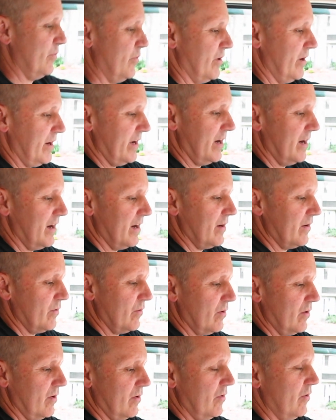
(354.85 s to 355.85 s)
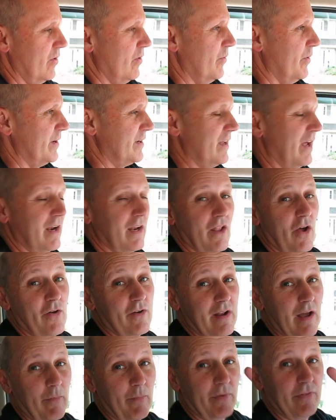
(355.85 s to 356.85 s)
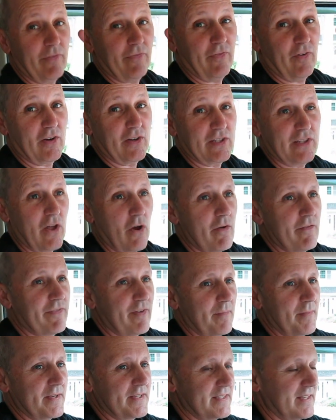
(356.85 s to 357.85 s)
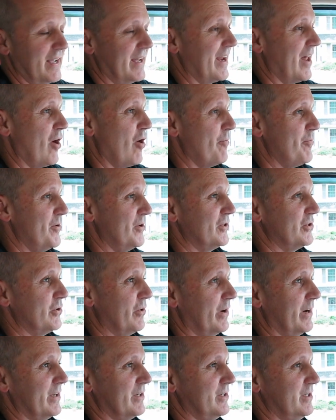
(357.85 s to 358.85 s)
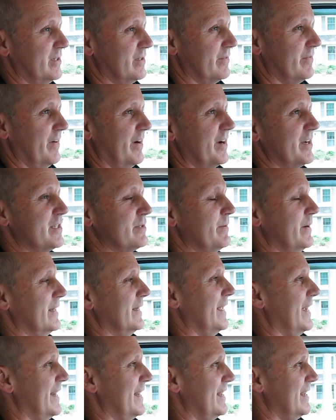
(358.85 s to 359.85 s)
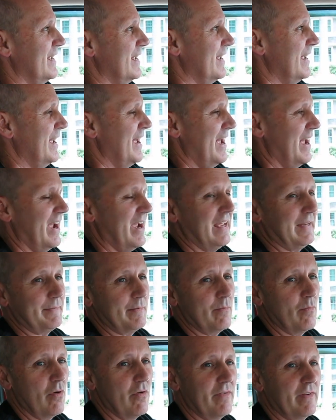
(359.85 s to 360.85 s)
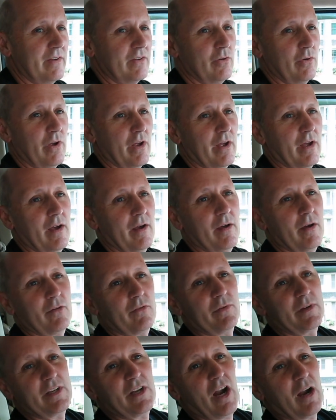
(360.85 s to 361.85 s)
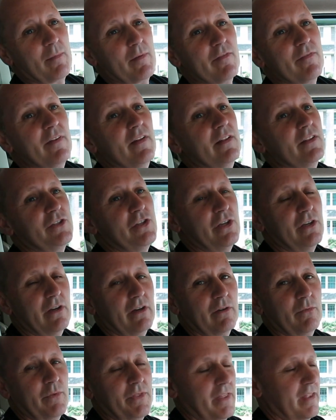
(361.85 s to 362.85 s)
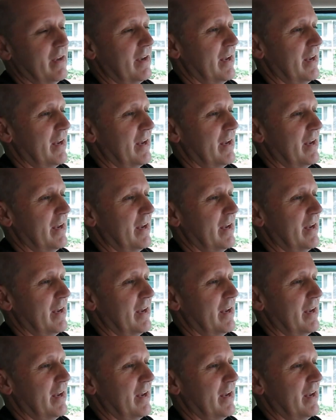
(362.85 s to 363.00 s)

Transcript: we're, uh, we're done loading up with first load for Miss Dunn. I hope you enjoyed it. She's a very sweet lady and going to be moving to a, a, retirement village here within